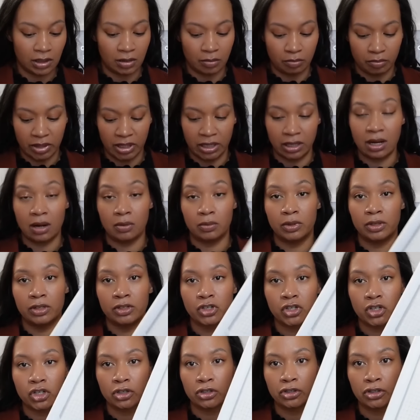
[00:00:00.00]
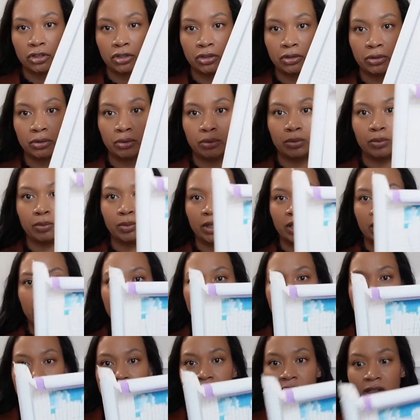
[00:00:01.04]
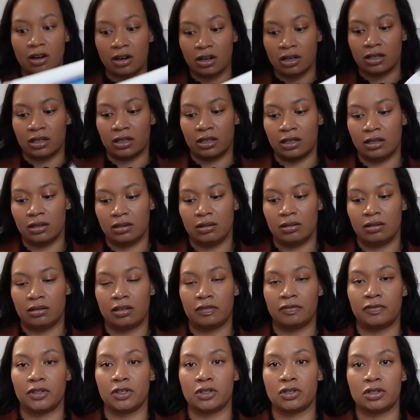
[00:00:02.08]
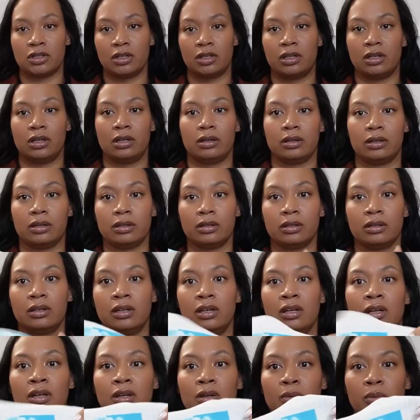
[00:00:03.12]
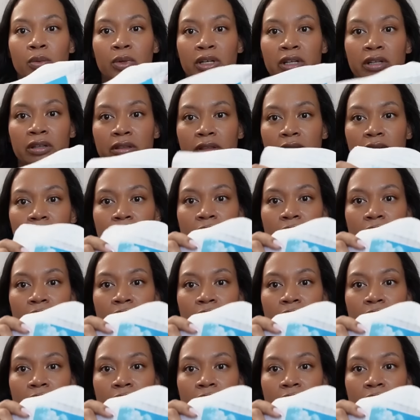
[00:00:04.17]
But I want to show you what I started the first of the year with